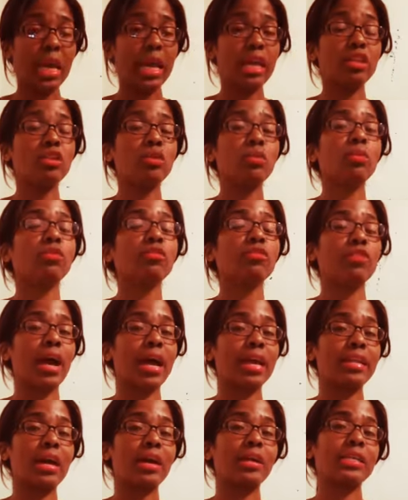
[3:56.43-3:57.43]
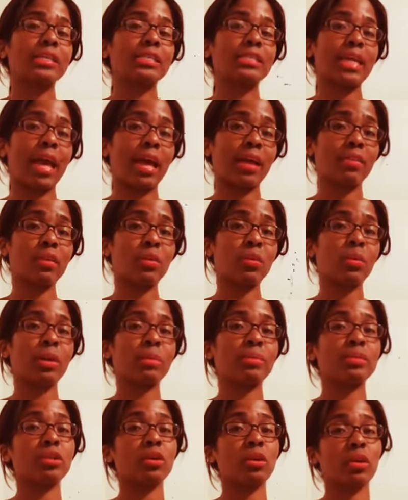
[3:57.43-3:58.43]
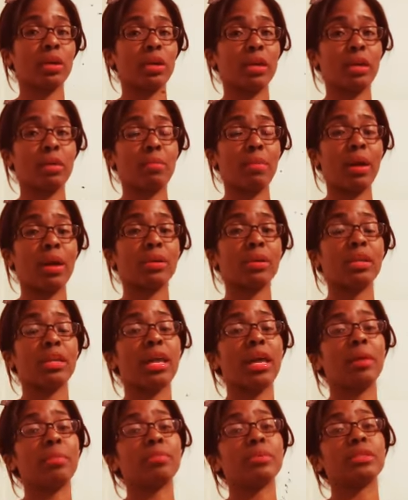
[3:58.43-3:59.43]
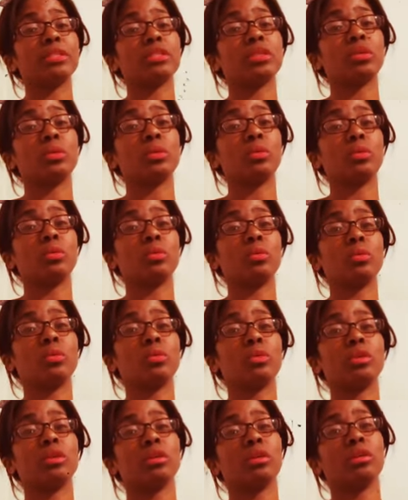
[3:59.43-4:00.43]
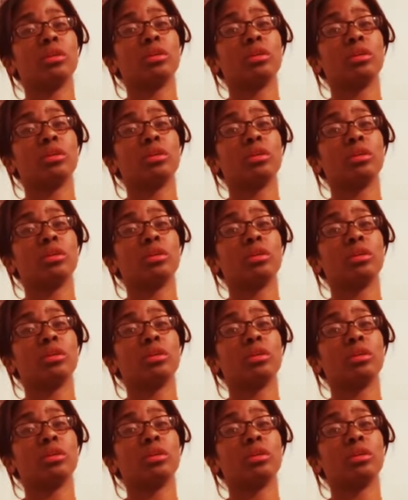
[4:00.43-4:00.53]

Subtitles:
And you will find out exactly what I'm talking about in episode